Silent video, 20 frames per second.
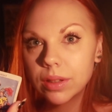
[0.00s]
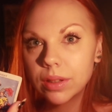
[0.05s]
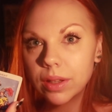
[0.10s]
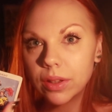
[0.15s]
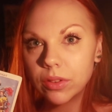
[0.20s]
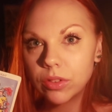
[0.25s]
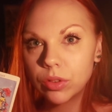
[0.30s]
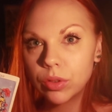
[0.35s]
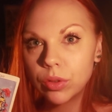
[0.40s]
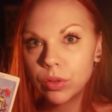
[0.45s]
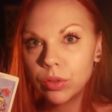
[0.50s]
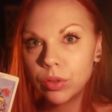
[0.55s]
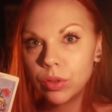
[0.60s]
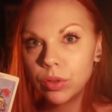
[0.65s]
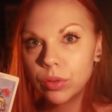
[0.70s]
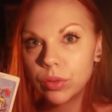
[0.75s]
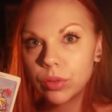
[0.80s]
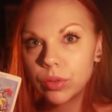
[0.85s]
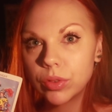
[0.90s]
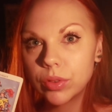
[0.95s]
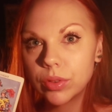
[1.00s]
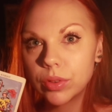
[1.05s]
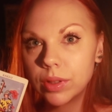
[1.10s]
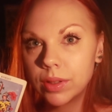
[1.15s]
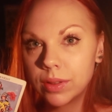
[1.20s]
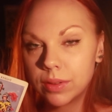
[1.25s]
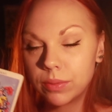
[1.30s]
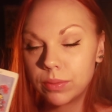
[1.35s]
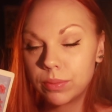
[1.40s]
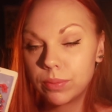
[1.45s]
It's good news.
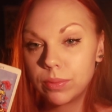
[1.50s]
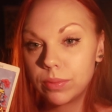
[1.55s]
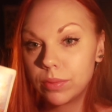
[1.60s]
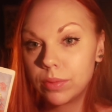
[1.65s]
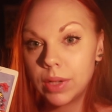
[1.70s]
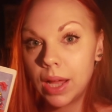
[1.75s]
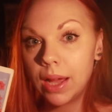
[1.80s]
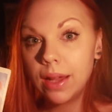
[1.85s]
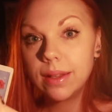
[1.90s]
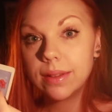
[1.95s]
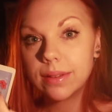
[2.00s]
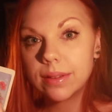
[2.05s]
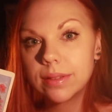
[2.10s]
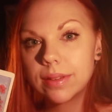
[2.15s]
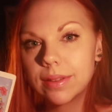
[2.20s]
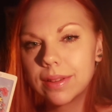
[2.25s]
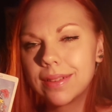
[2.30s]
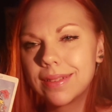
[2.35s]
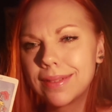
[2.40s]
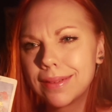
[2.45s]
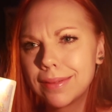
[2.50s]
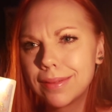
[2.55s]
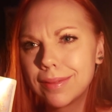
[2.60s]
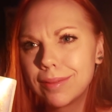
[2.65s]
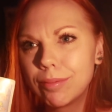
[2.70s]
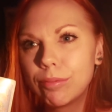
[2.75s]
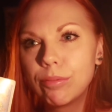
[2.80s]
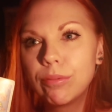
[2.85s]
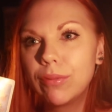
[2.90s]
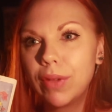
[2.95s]
It's nice.
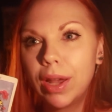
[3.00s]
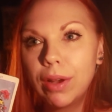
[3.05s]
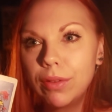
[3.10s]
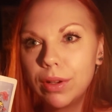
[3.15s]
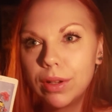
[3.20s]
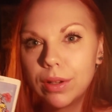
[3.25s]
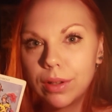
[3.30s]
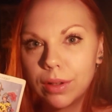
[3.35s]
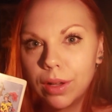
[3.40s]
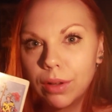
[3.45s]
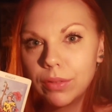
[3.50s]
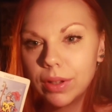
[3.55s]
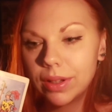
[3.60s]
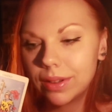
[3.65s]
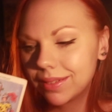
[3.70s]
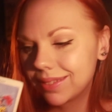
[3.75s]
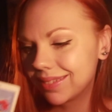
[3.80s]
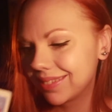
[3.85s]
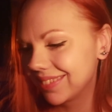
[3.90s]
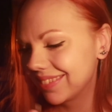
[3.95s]
Very loving.